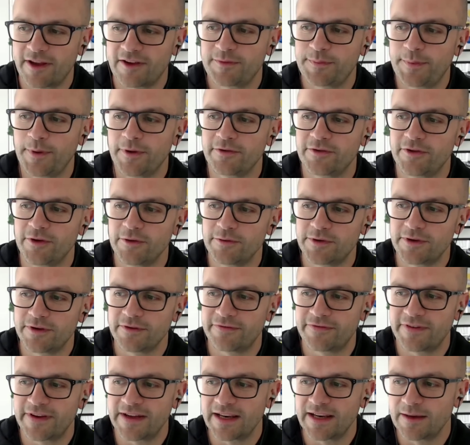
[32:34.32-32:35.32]
I suppose, who do you
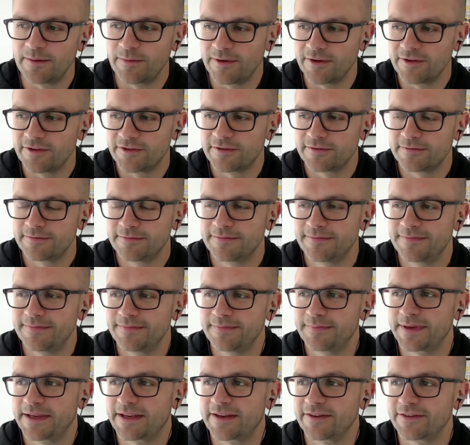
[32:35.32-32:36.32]
feel it was?
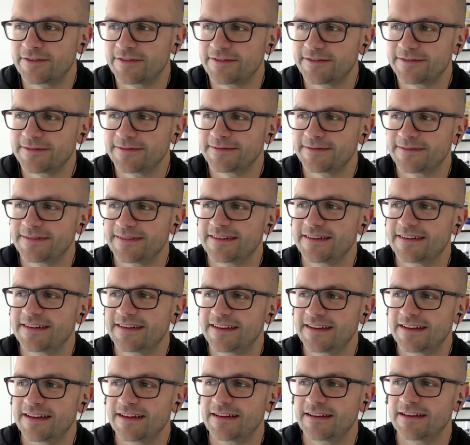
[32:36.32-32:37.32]
Because,
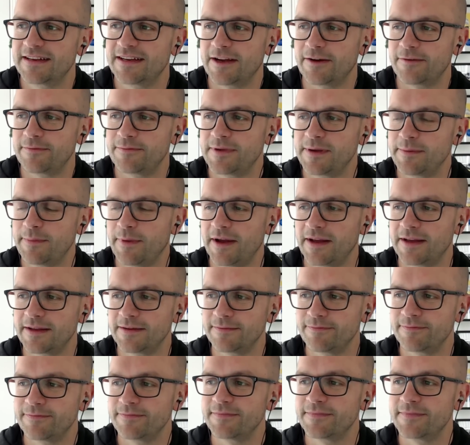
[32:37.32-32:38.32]
you know, you
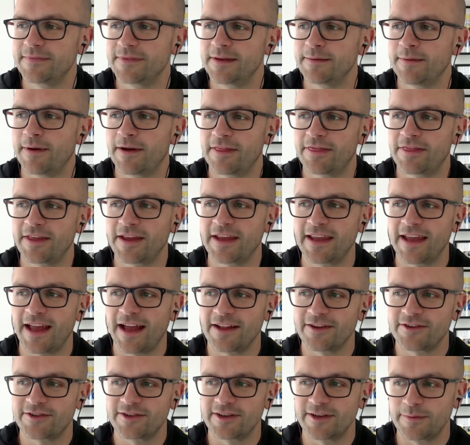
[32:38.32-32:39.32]
might think it
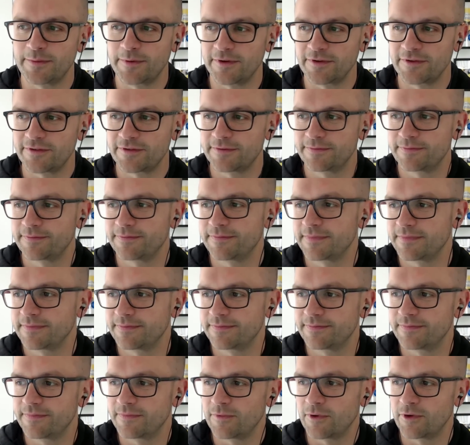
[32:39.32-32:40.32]
actually was
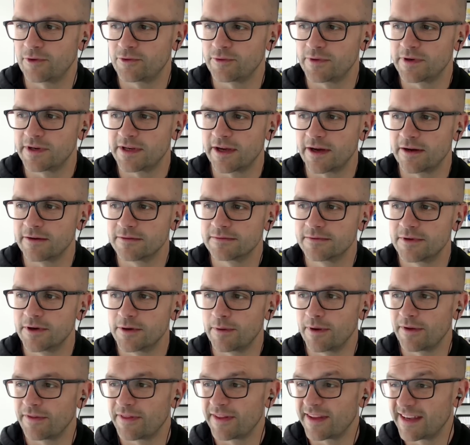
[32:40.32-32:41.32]
Rodrigo,
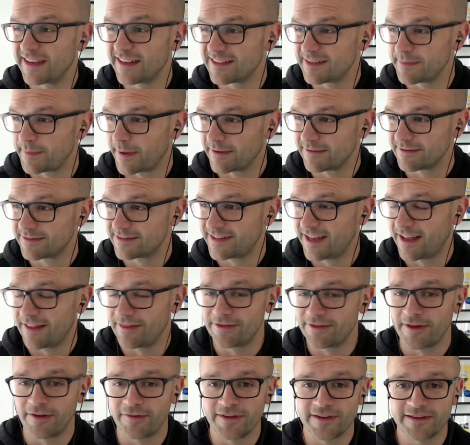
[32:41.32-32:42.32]
who I think is about
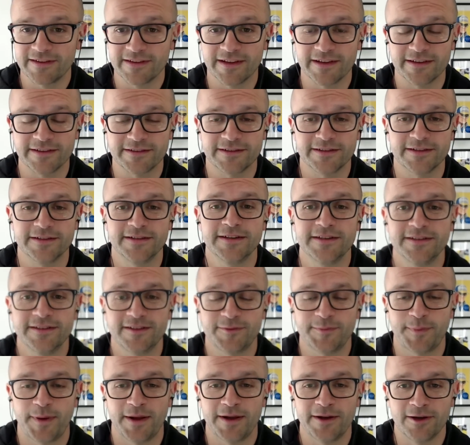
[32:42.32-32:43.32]
10th on this list,
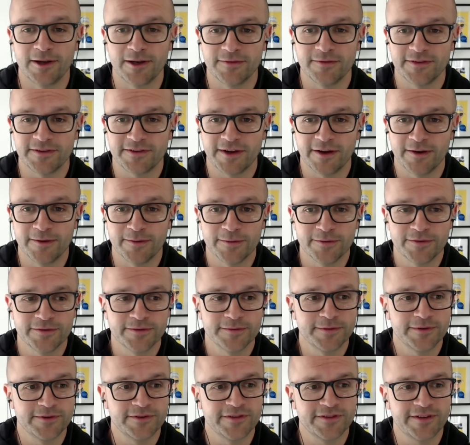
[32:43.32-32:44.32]
despite all of his goals,
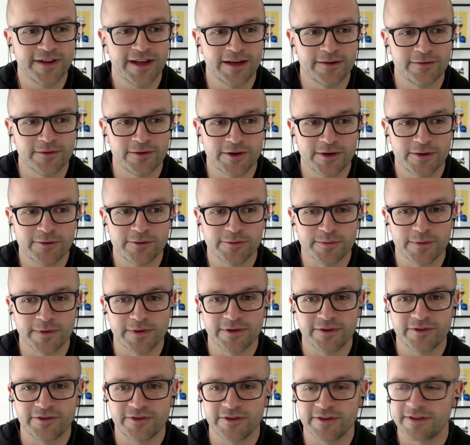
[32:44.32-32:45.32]
which is kind of unusual
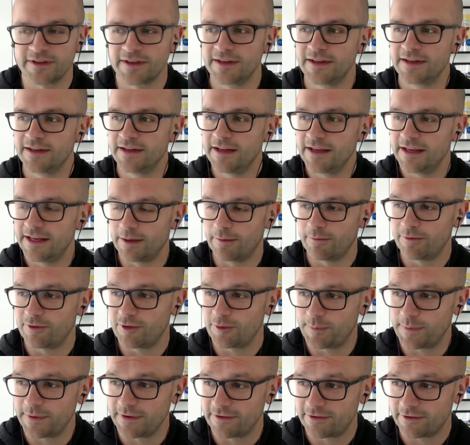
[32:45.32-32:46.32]
because we've
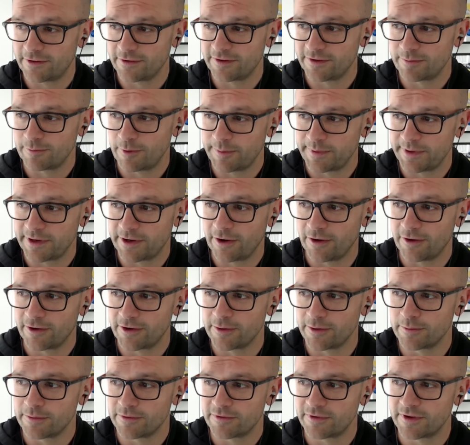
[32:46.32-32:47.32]
just been discussing Robin Koch,
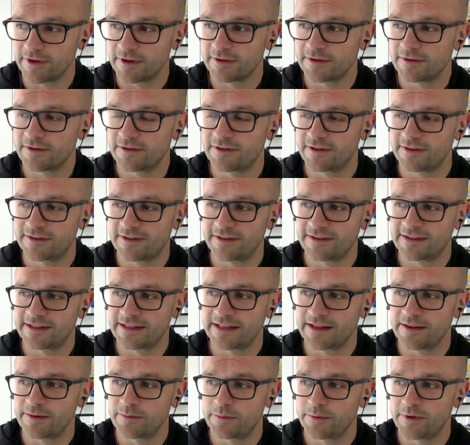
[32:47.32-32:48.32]
who was
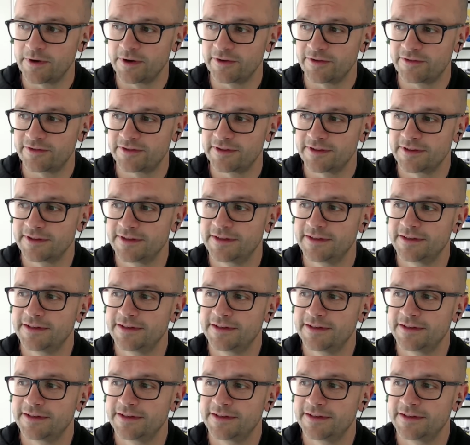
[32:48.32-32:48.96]
statistically the worst